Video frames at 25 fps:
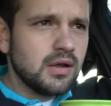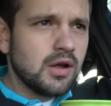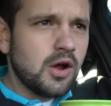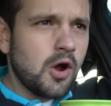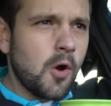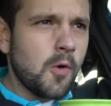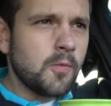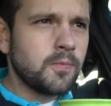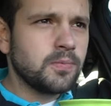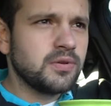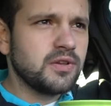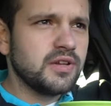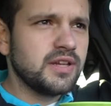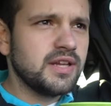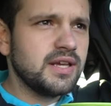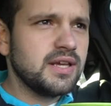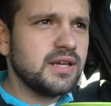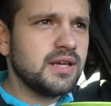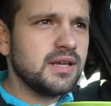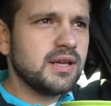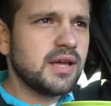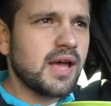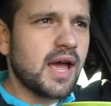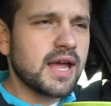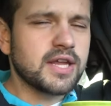Hopefully
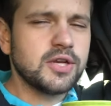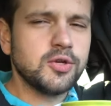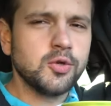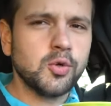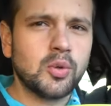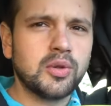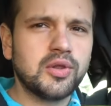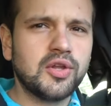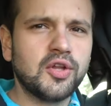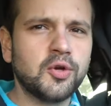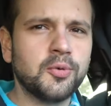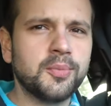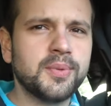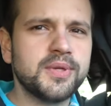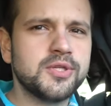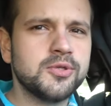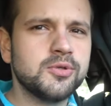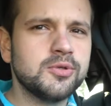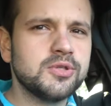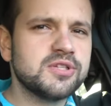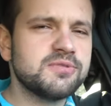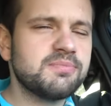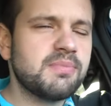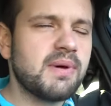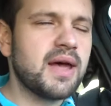I can do a little bit
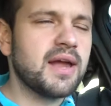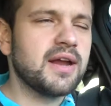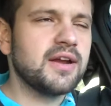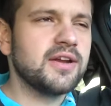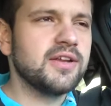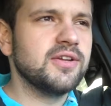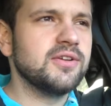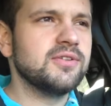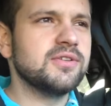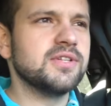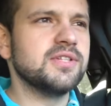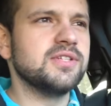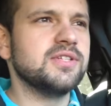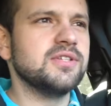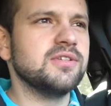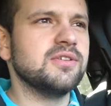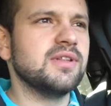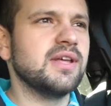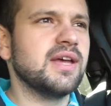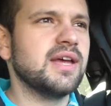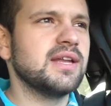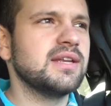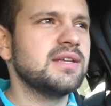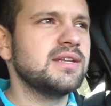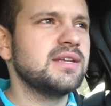to inspire you to do
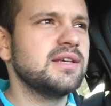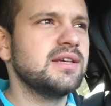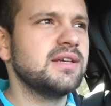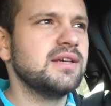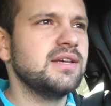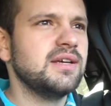that.